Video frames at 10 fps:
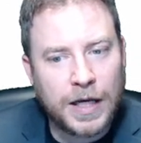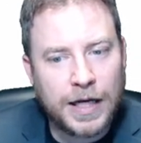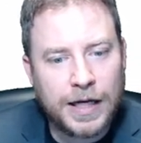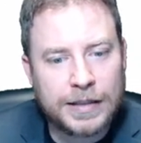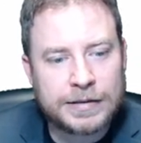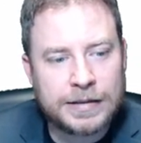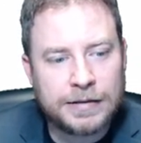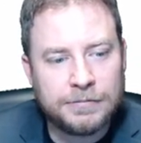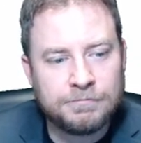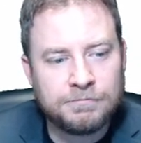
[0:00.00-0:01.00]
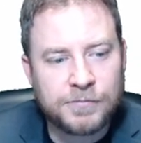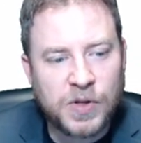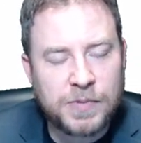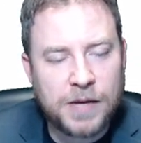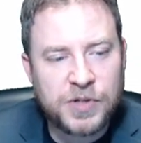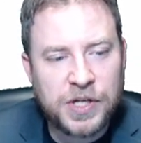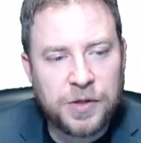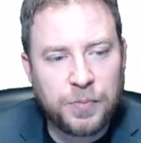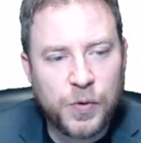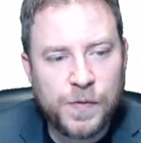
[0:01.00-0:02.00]
And sometimes you need
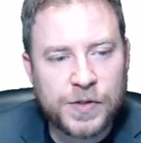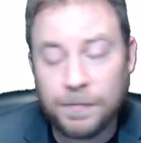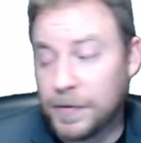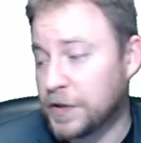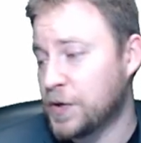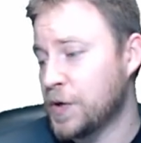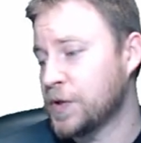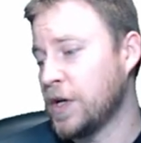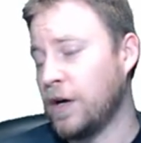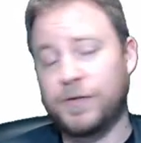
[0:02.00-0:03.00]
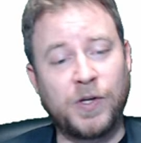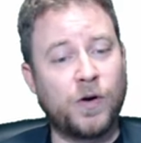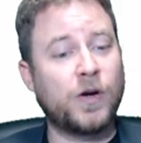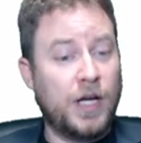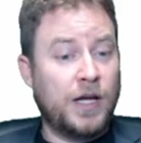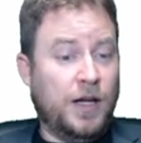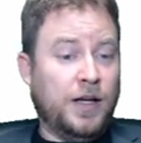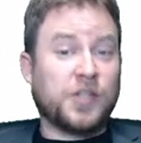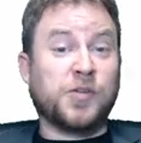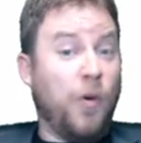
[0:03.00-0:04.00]
to prove something to yourself. So
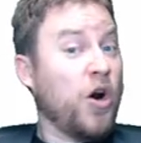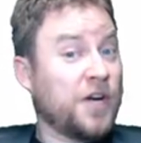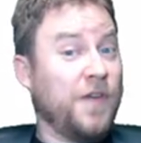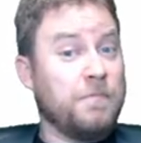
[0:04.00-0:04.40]
spark of